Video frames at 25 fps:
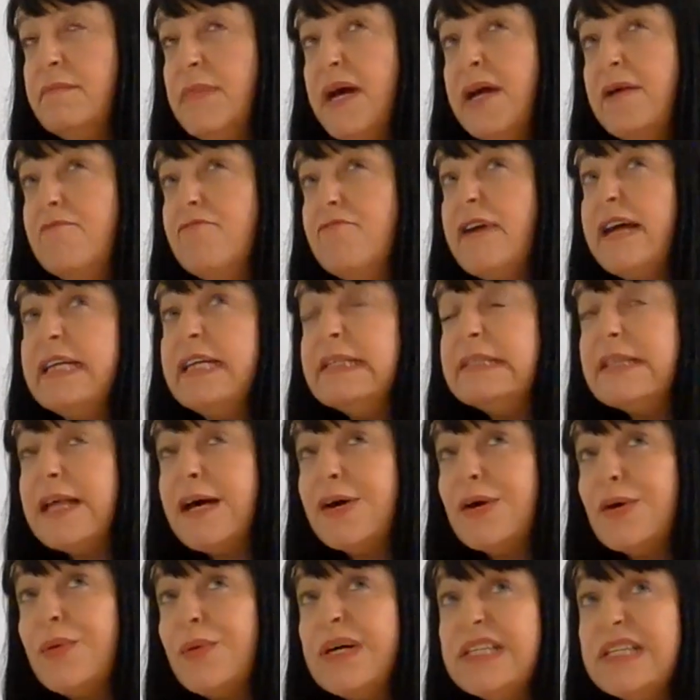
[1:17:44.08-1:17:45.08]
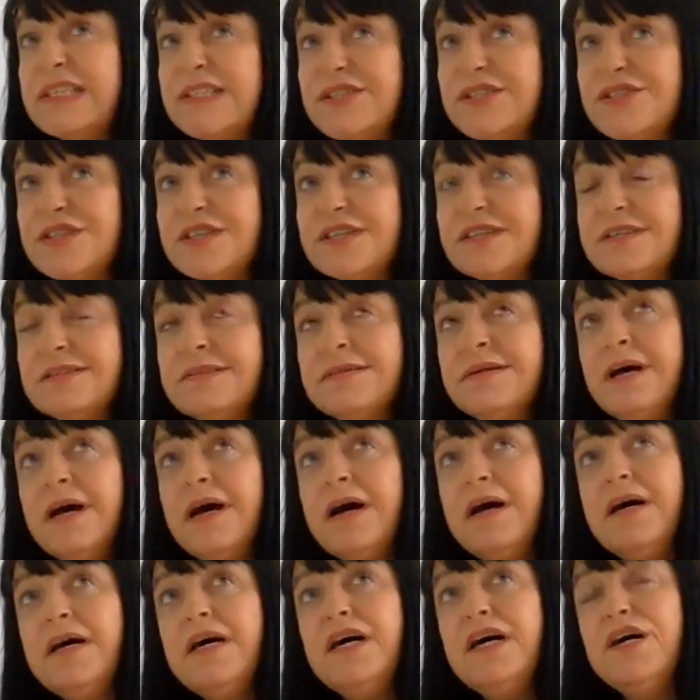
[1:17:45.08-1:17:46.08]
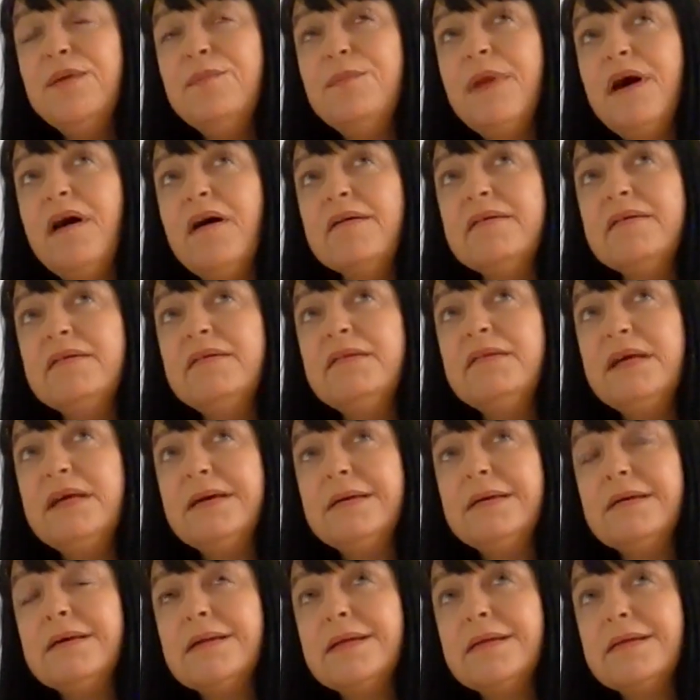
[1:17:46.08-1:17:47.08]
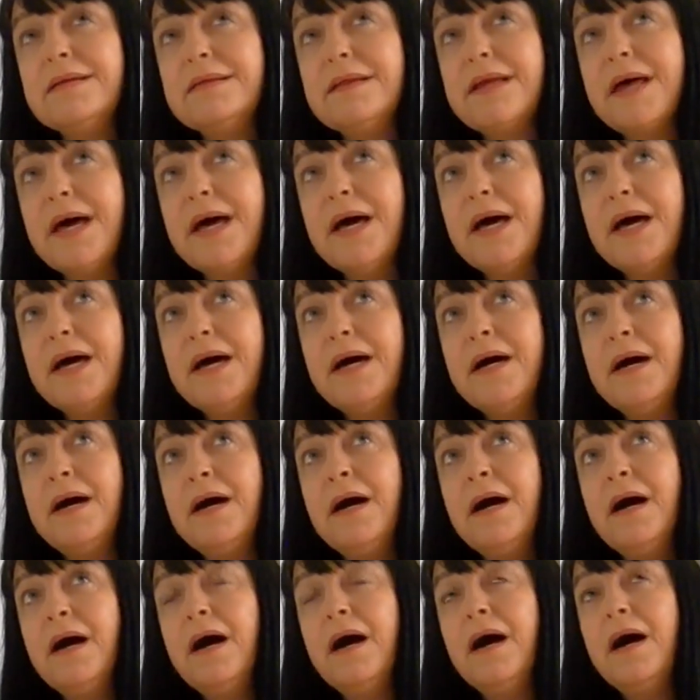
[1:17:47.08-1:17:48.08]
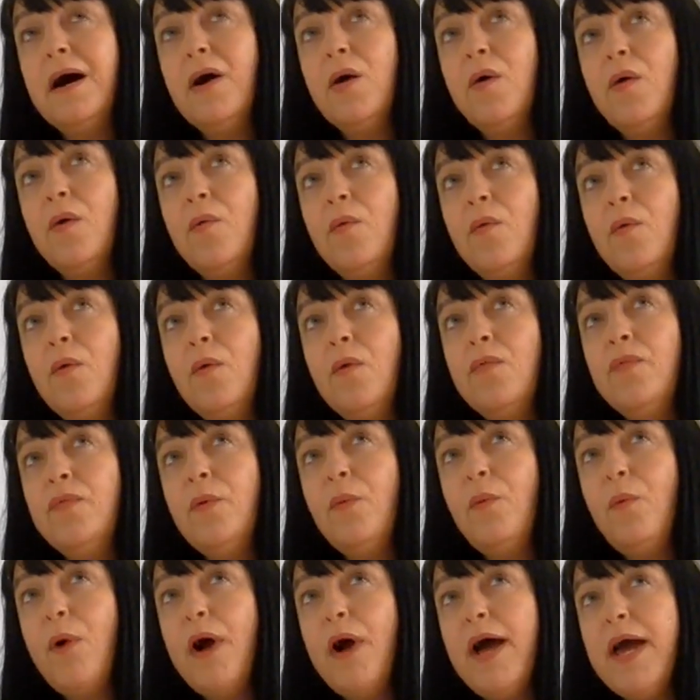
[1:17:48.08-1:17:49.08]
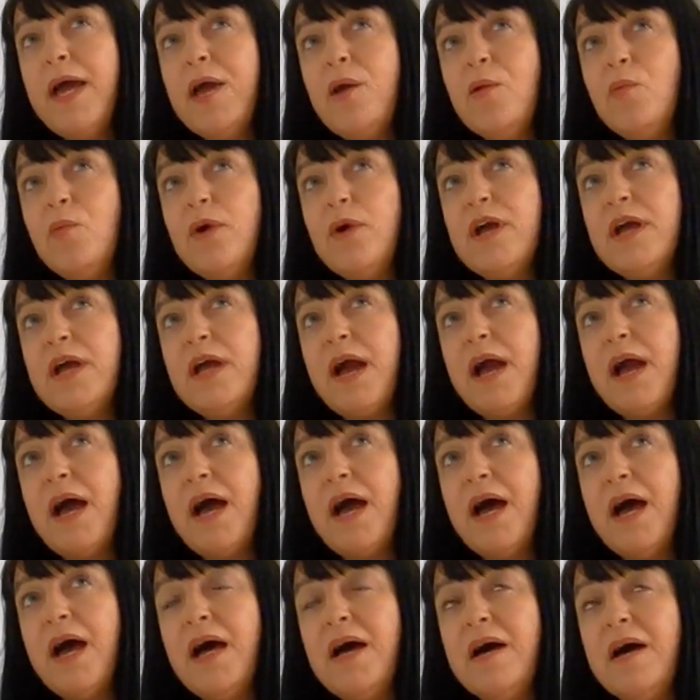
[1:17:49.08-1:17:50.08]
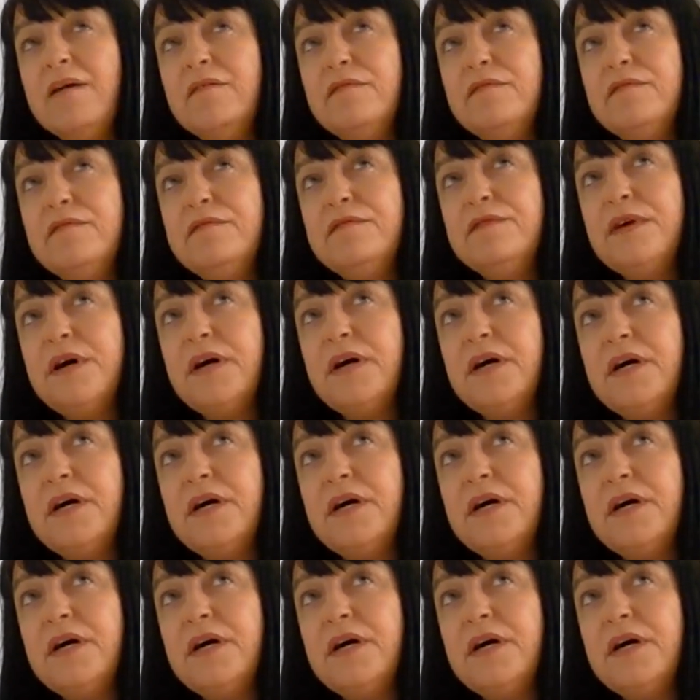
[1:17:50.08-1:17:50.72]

raise that question. I think that the way we have